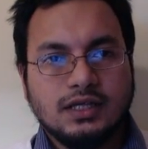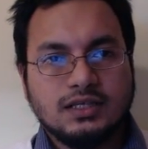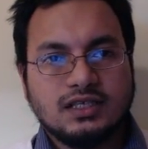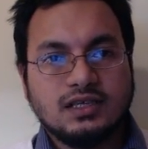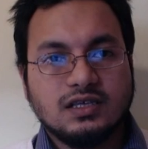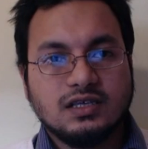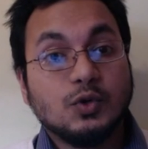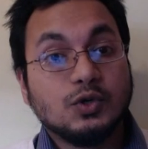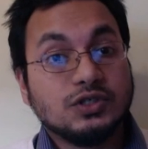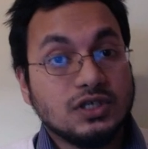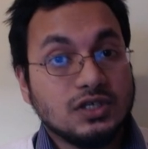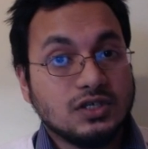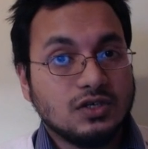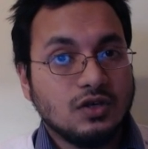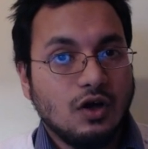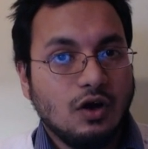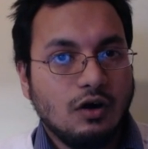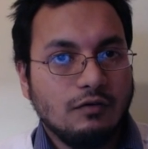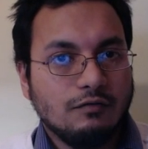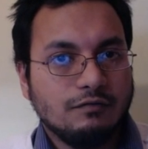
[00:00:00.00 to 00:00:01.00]
the
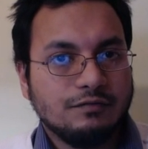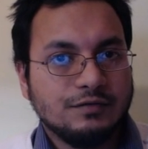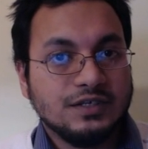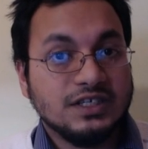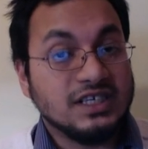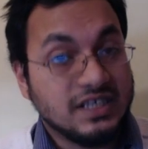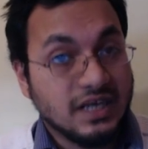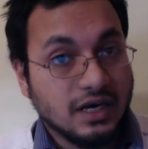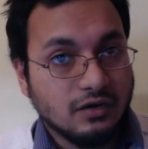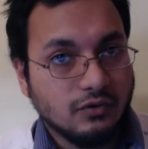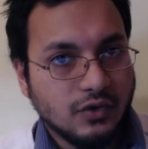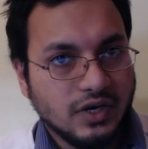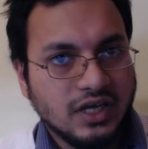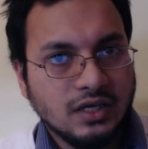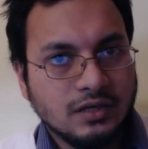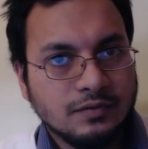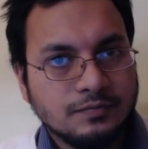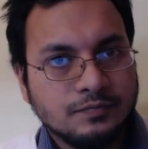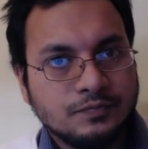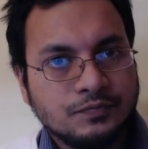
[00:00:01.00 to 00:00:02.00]
supporters of
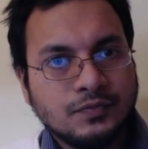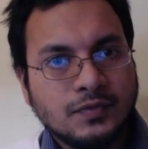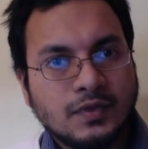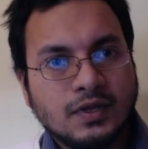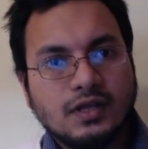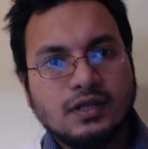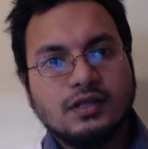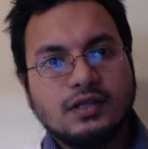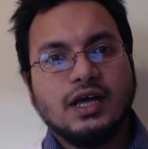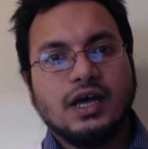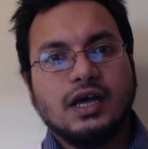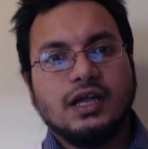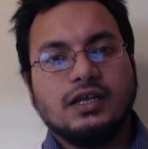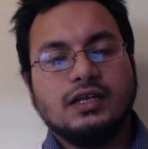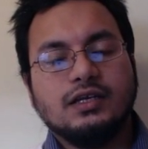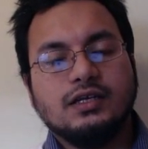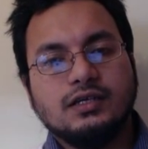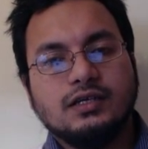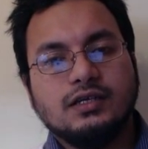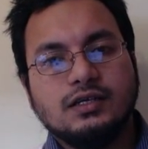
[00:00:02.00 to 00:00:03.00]
disagree,
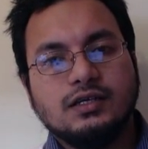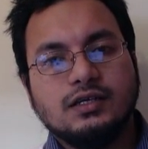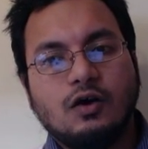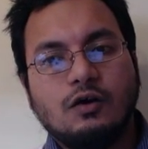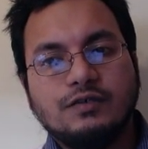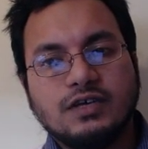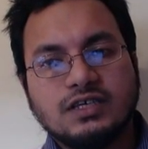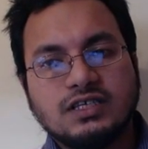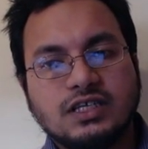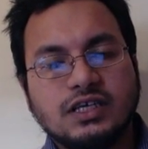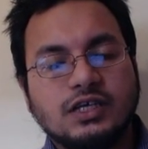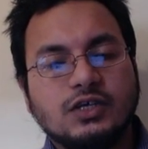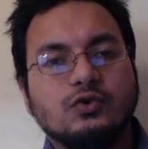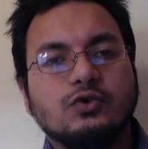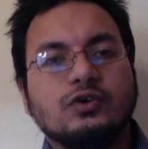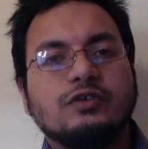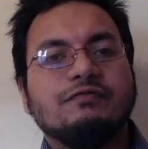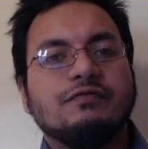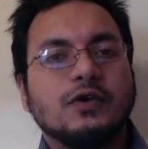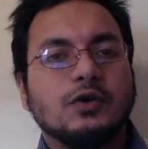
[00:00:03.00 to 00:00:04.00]
then obviously
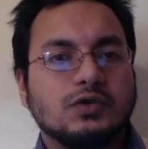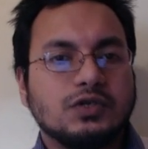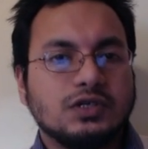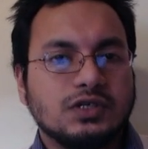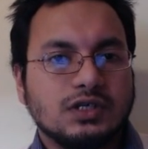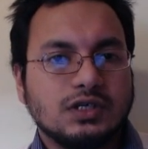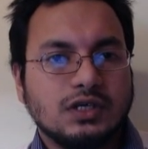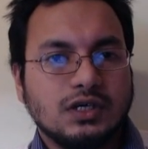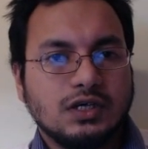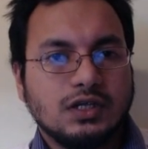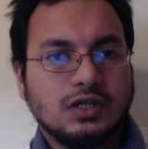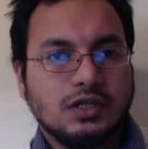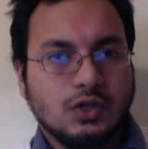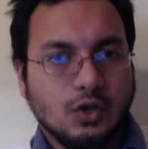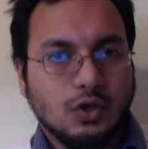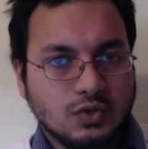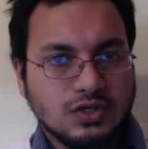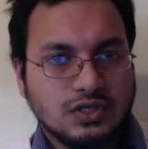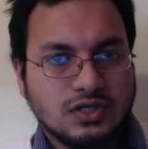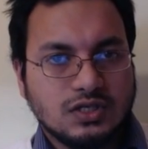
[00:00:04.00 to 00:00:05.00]
you refute
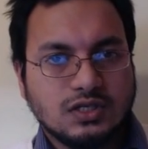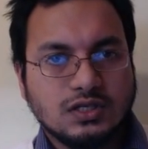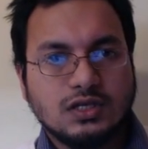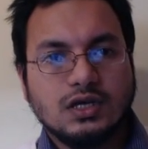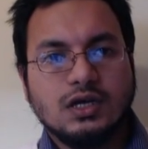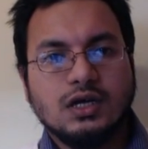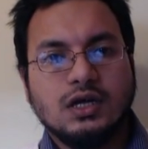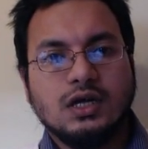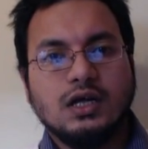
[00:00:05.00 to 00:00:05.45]
those